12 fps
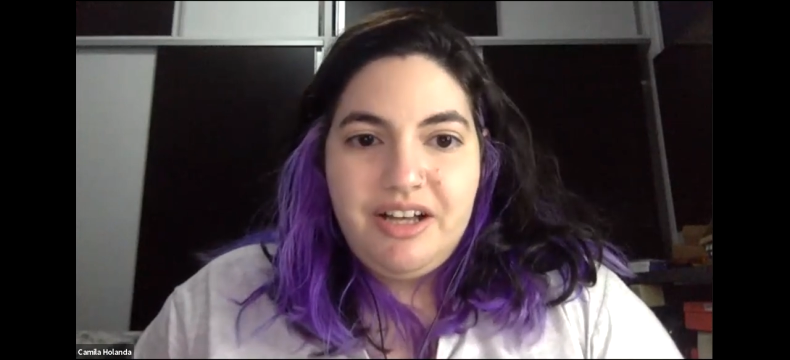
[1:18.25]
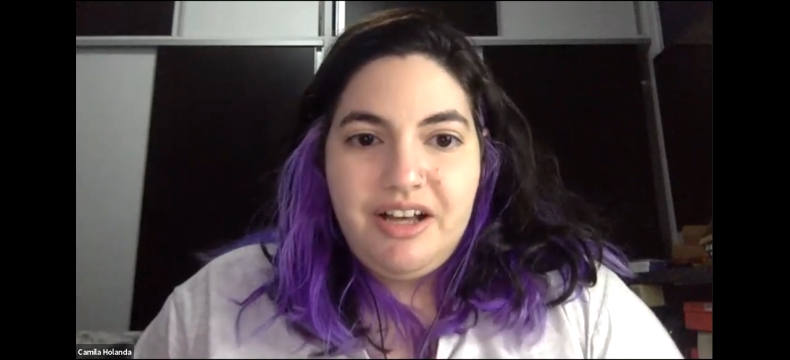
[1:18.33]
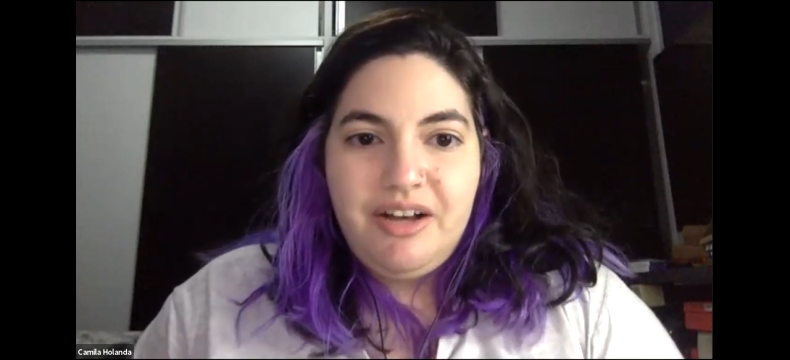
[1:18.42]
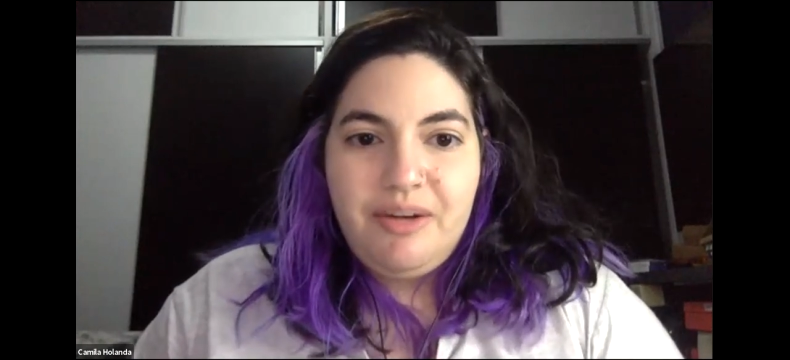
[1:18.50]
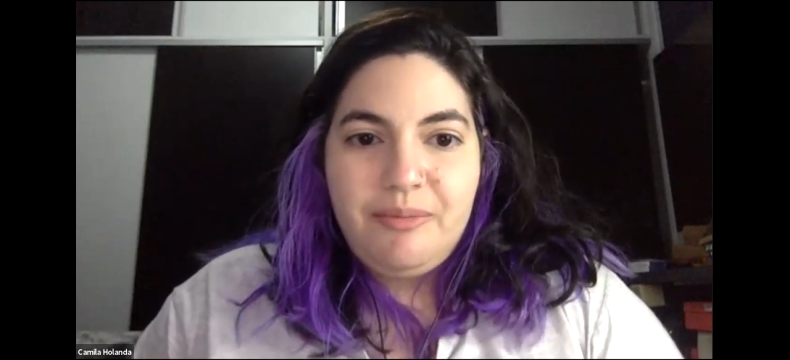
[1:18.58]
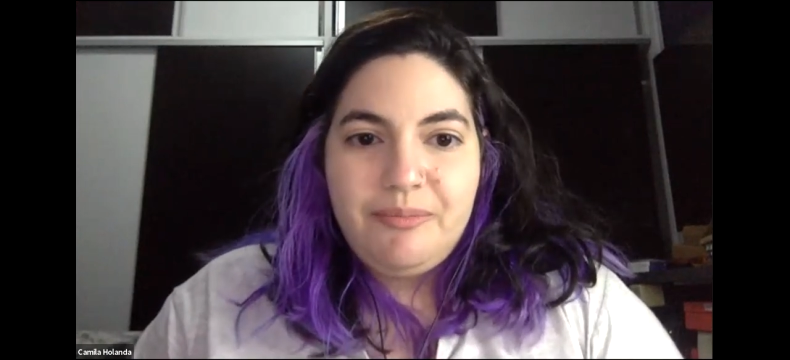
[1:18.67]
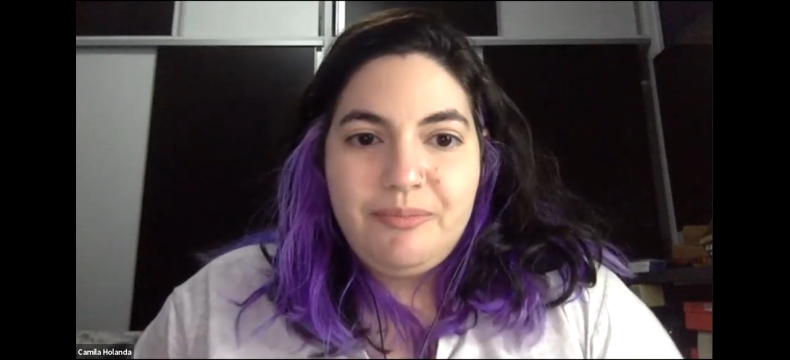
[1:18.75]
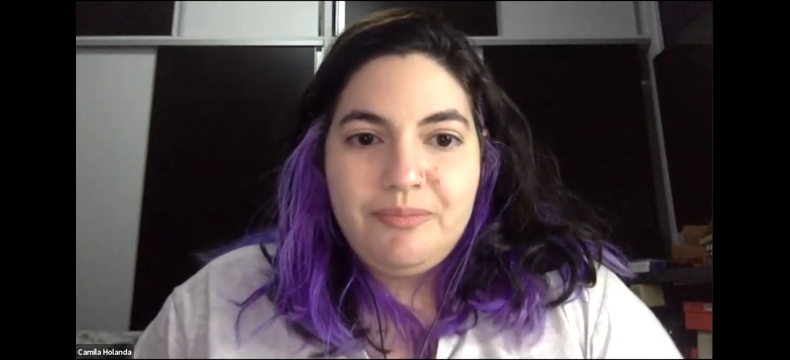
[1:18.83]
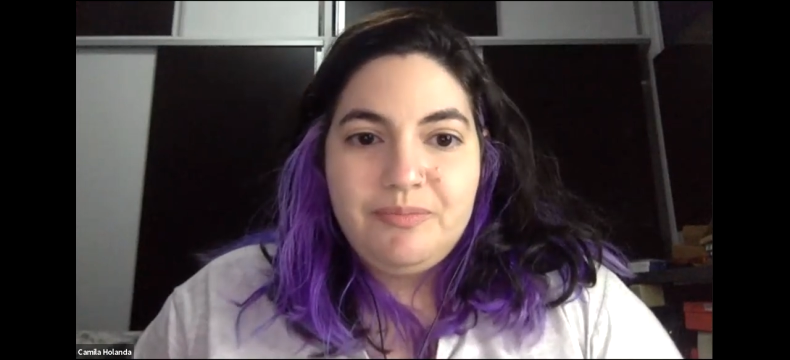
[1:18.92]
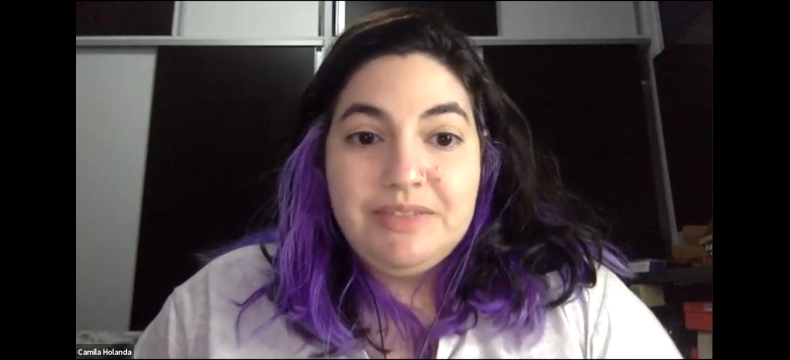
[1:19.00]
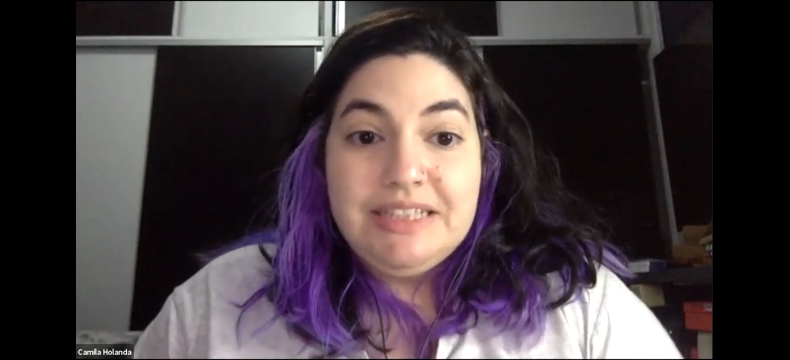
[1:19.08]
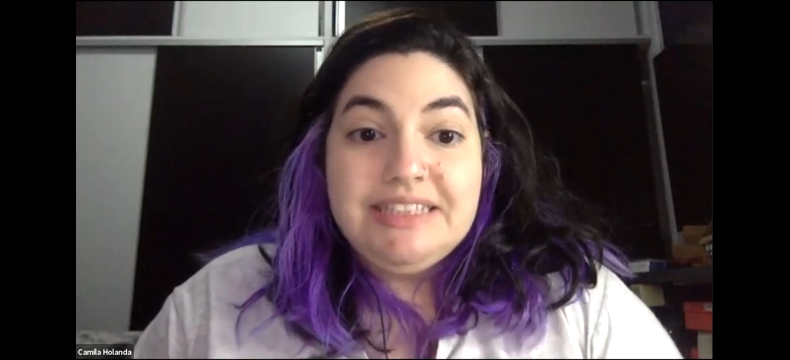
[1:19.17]

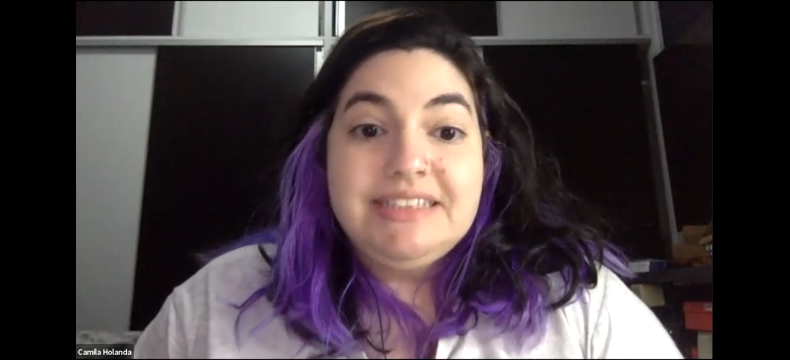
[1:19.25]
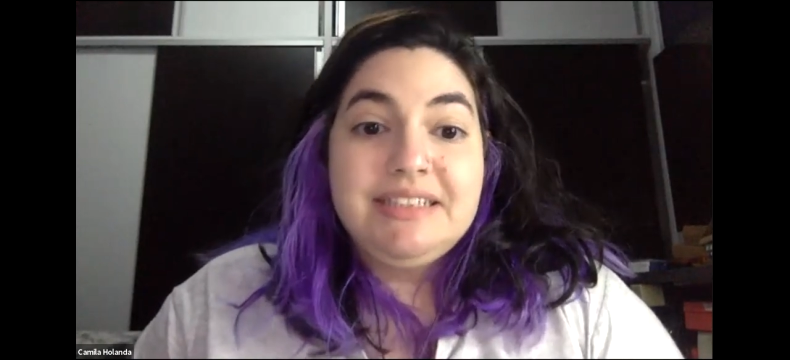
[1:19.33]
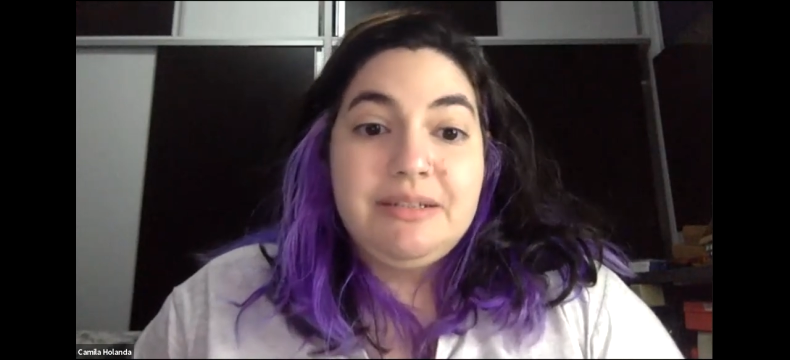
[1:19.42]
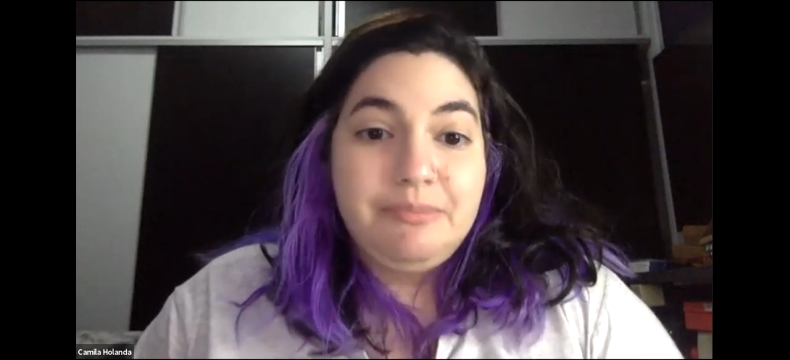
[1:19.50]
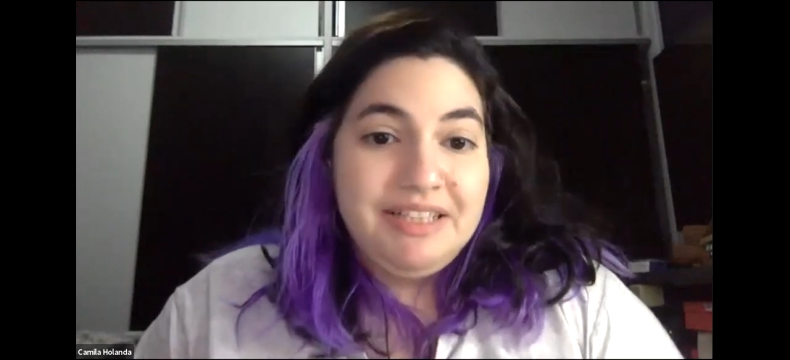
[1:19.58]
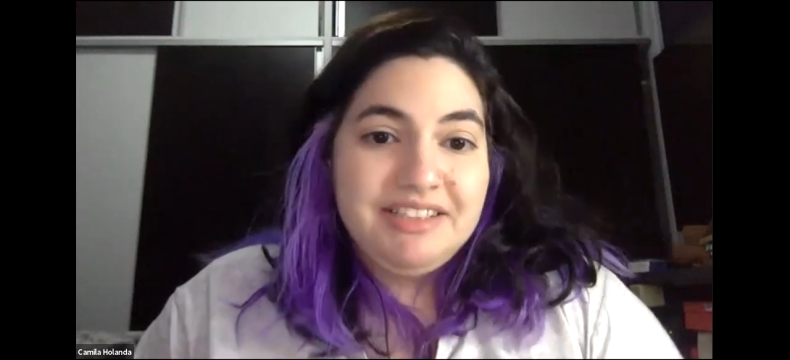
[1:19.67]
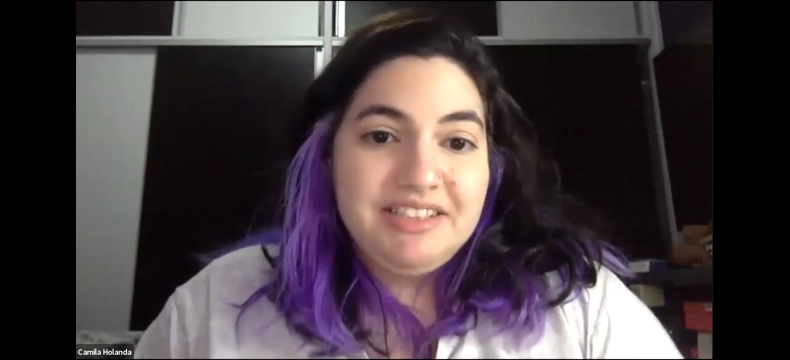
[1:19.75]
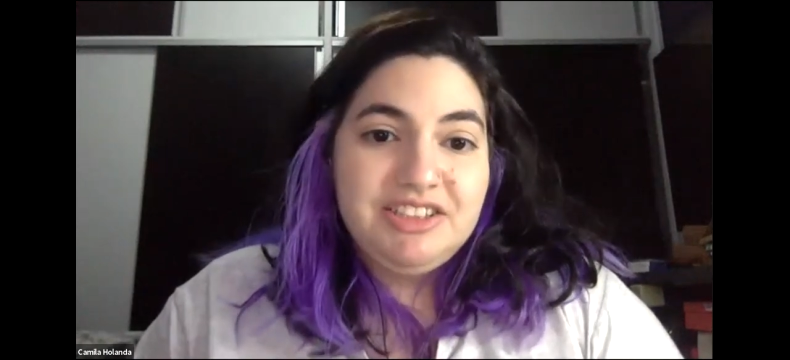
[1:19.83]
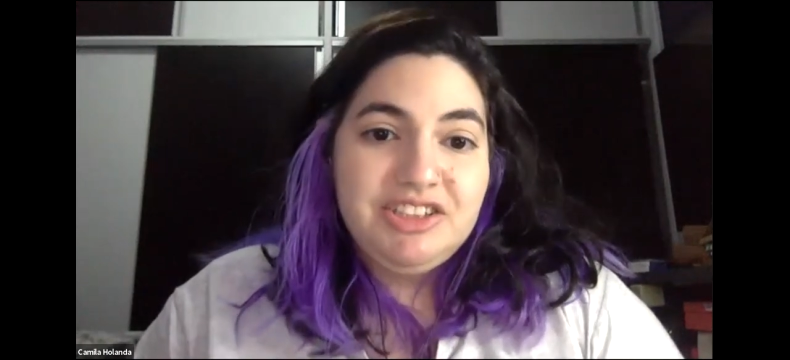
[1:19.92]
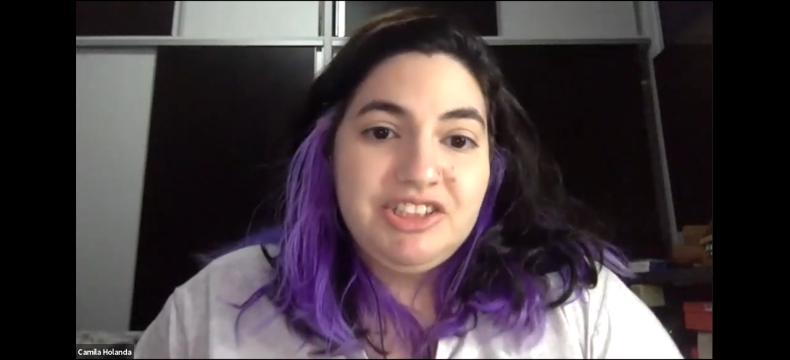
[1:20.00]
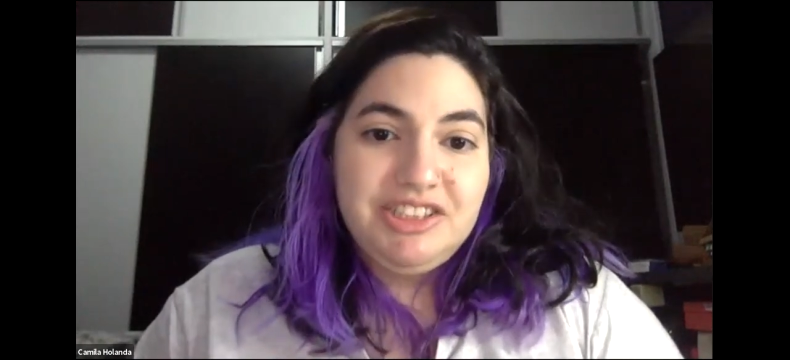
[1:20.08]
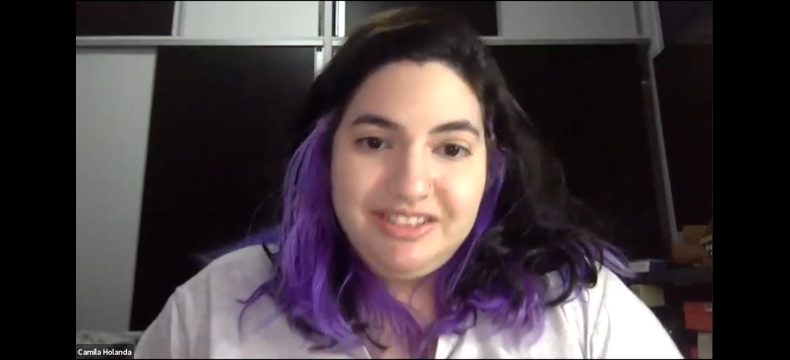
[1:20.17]
Sanmitra
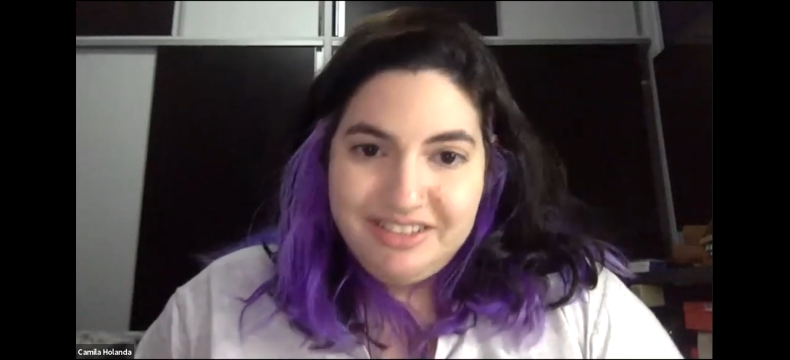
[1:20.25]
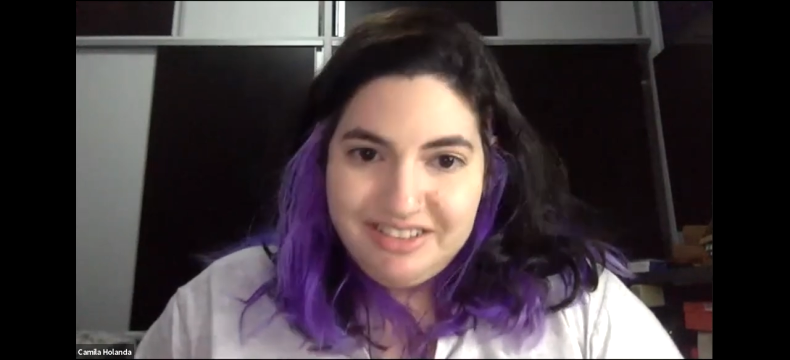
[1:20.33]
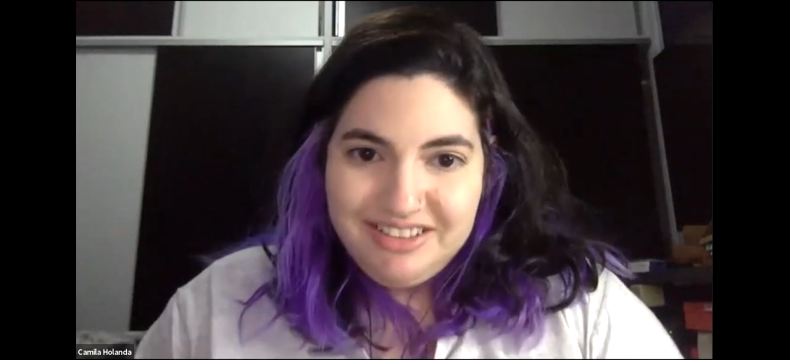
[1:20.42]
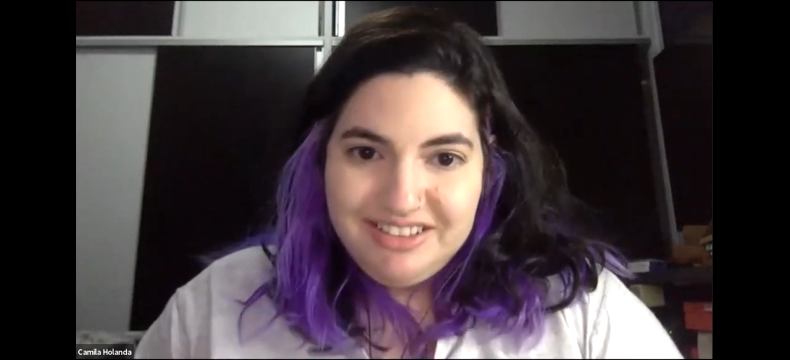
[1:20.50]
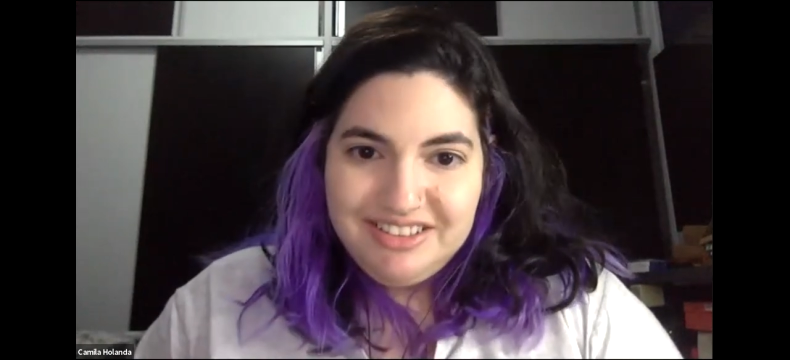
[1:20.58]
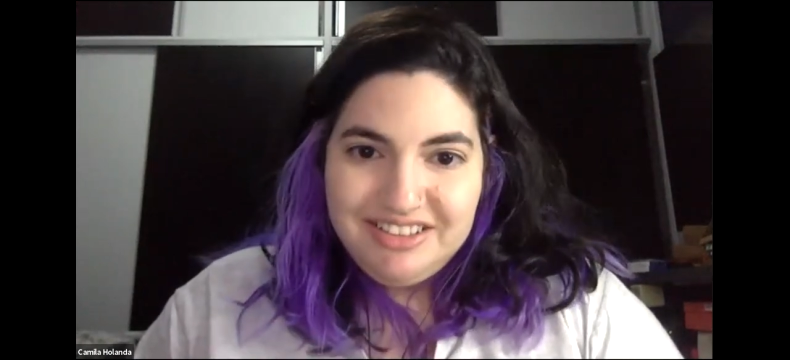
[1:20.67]
Chitte.